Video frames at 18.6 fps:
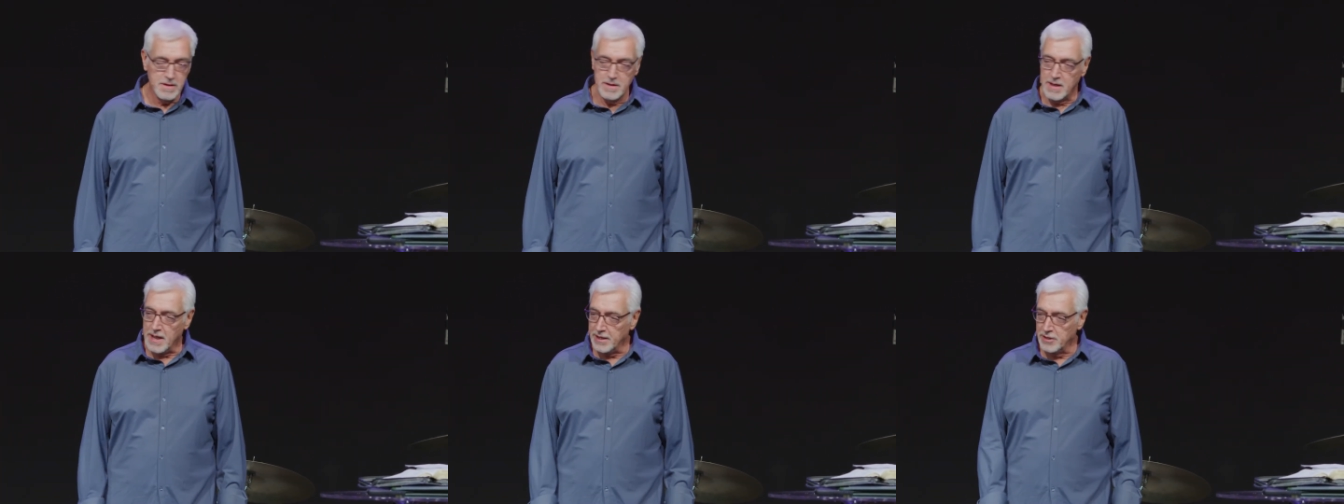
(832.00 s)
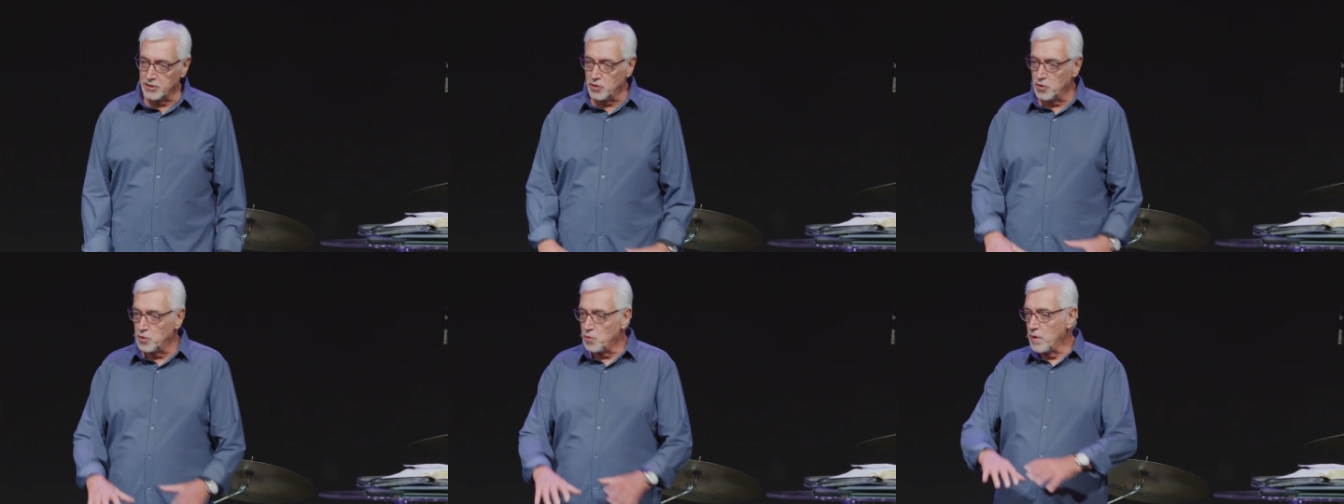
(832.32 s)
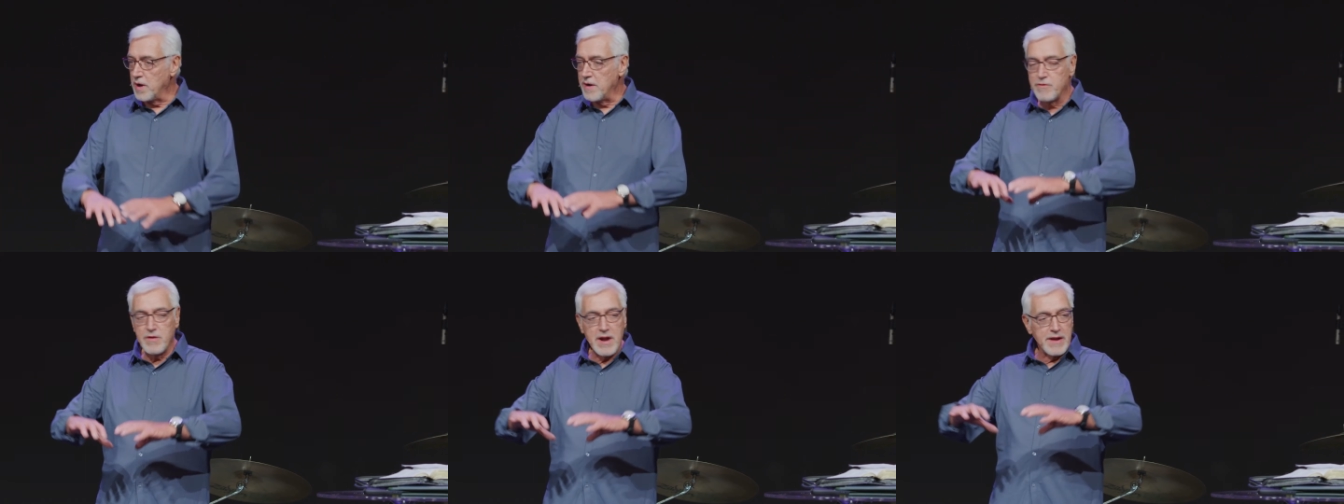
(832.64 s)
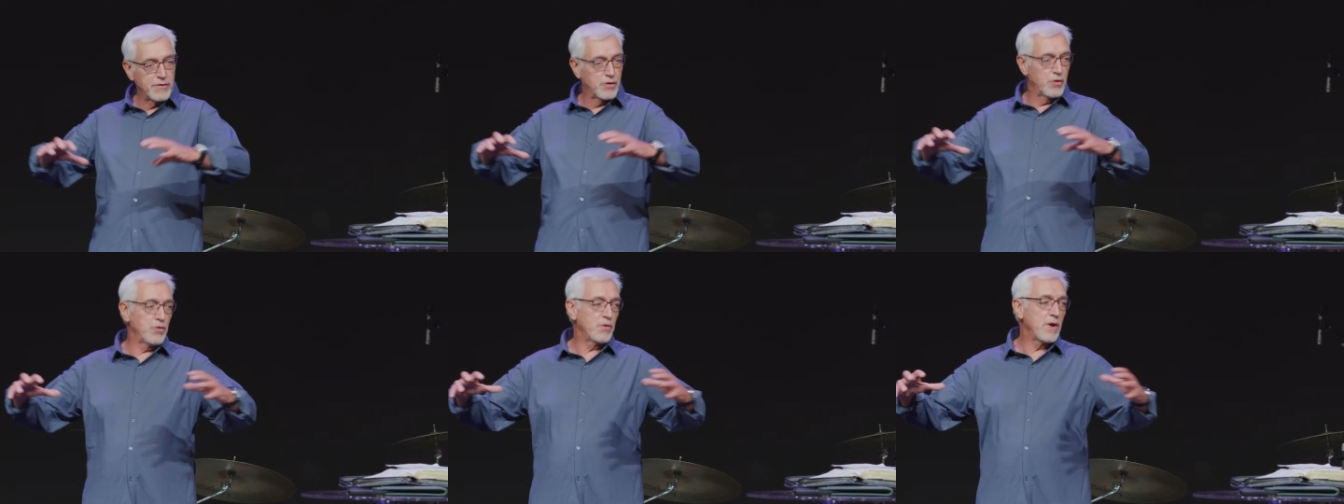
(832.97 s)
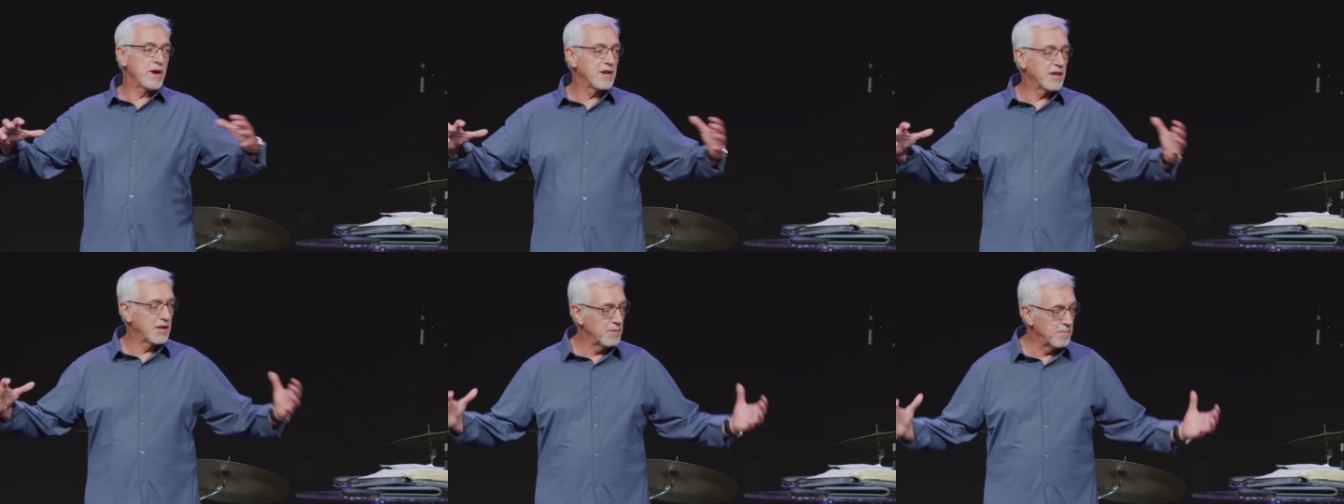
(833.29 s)
I'm doing whatever I've
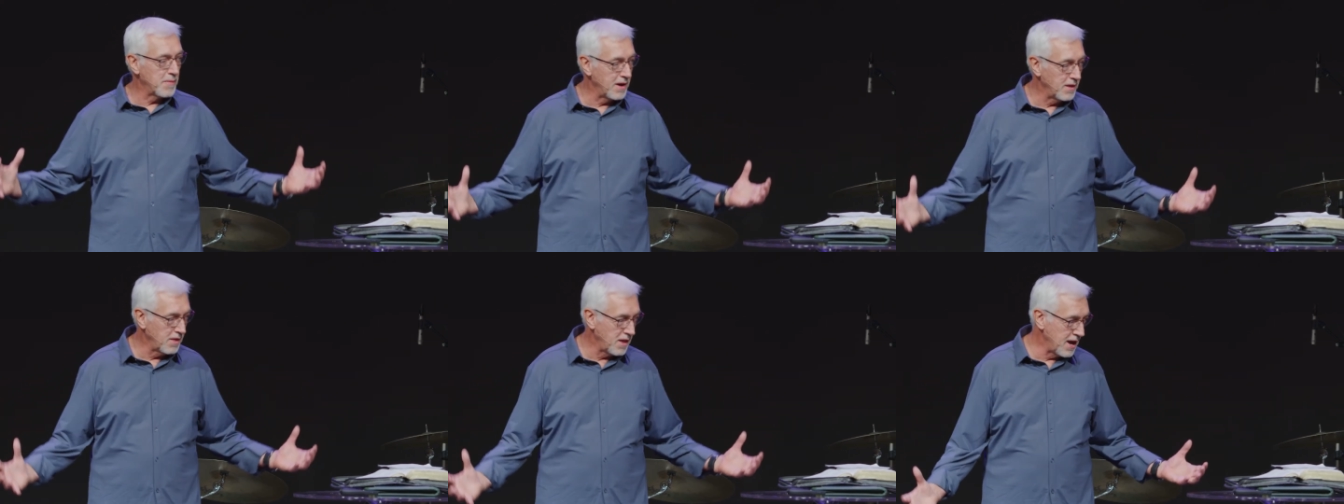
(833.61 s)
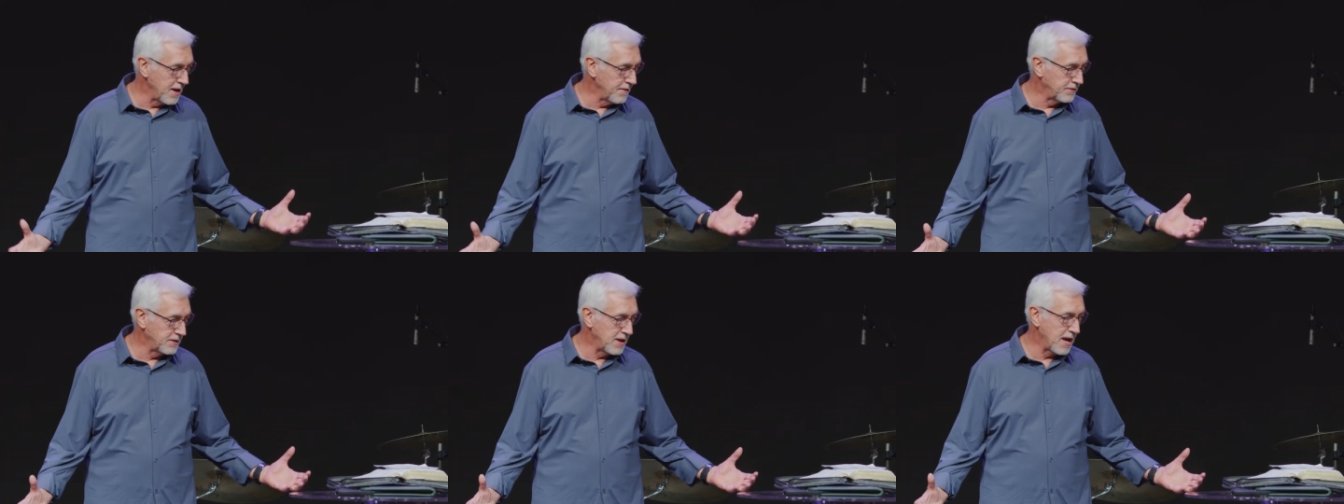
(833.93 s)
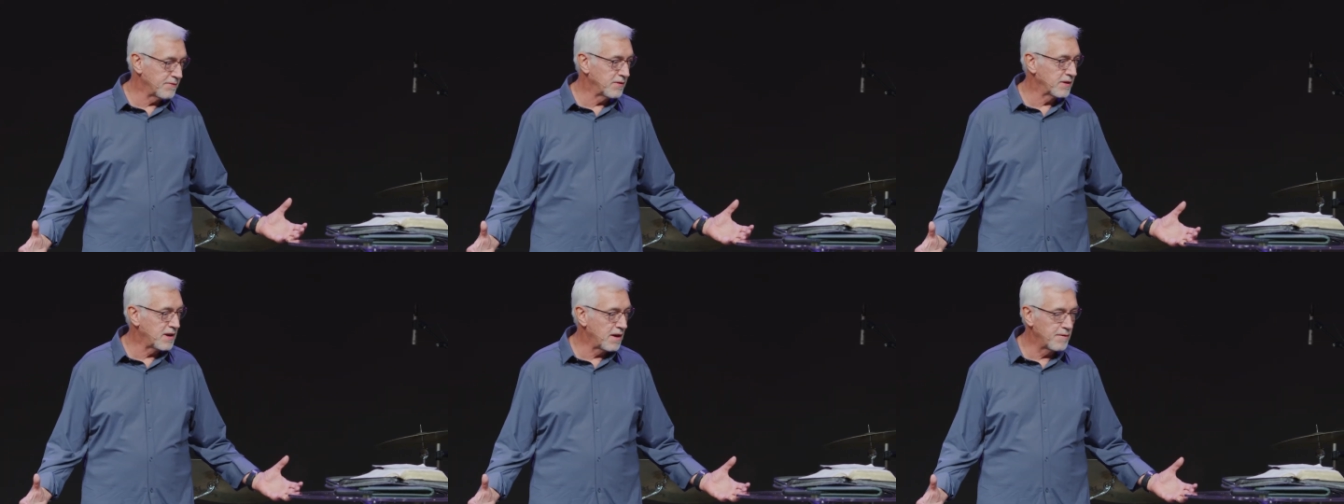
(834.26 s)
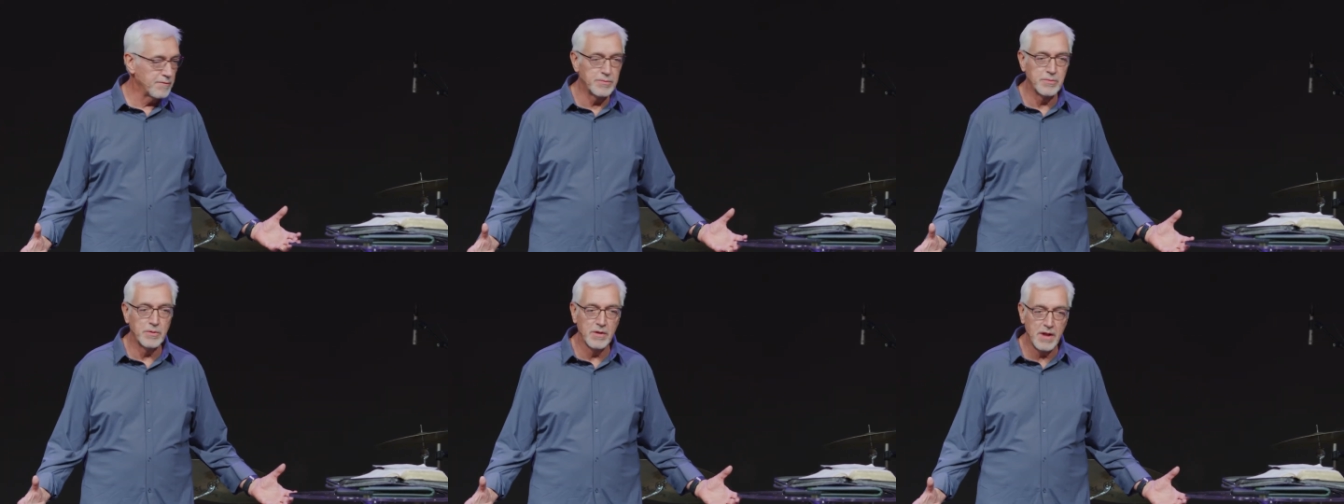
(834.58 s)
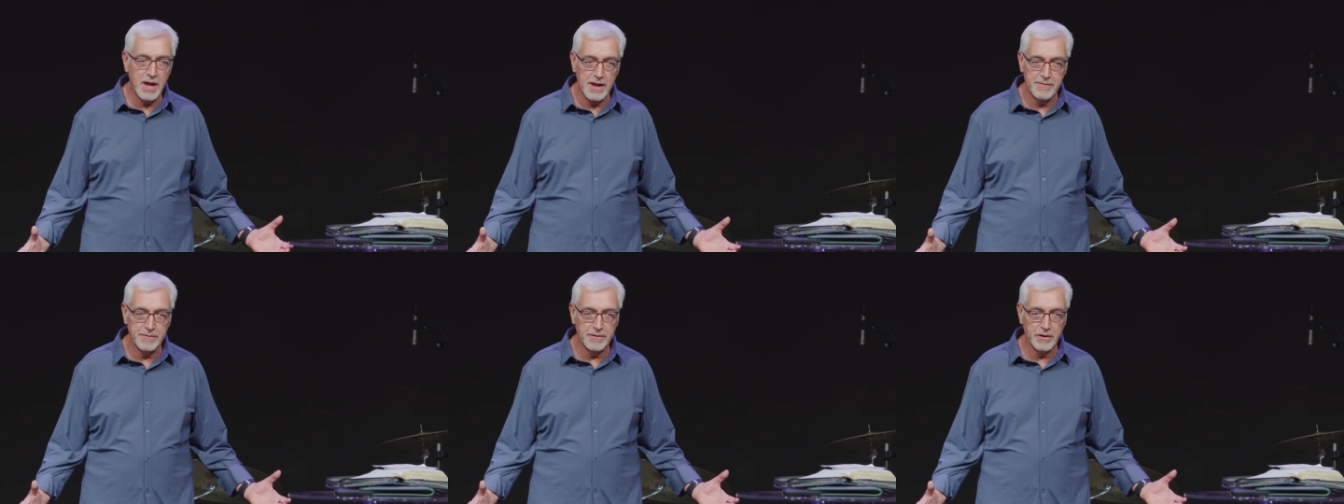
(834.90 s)
created in my life to have a comfortable
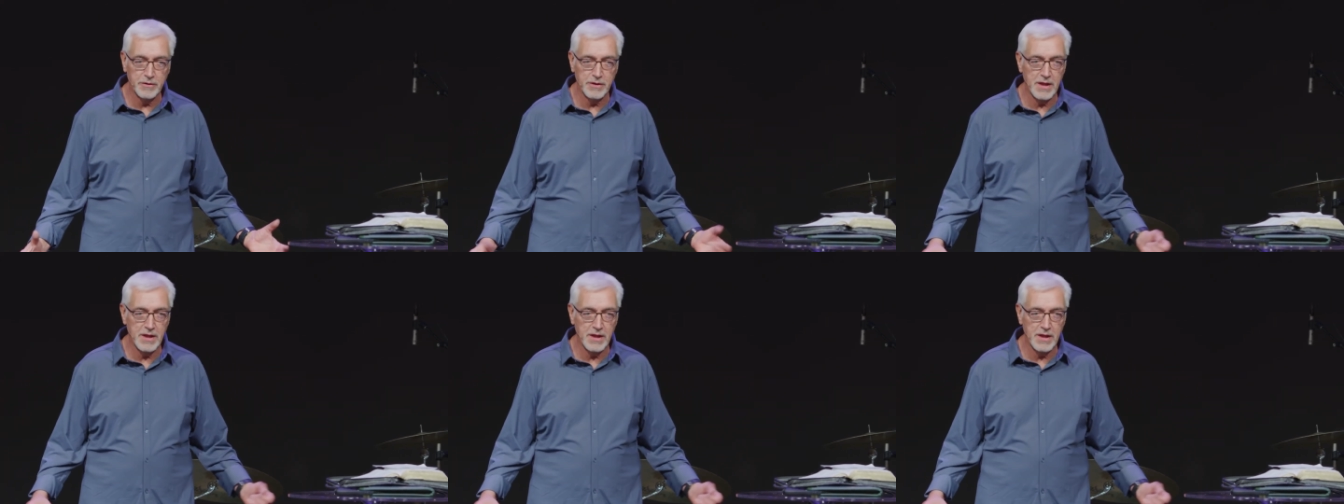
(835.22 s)
life here,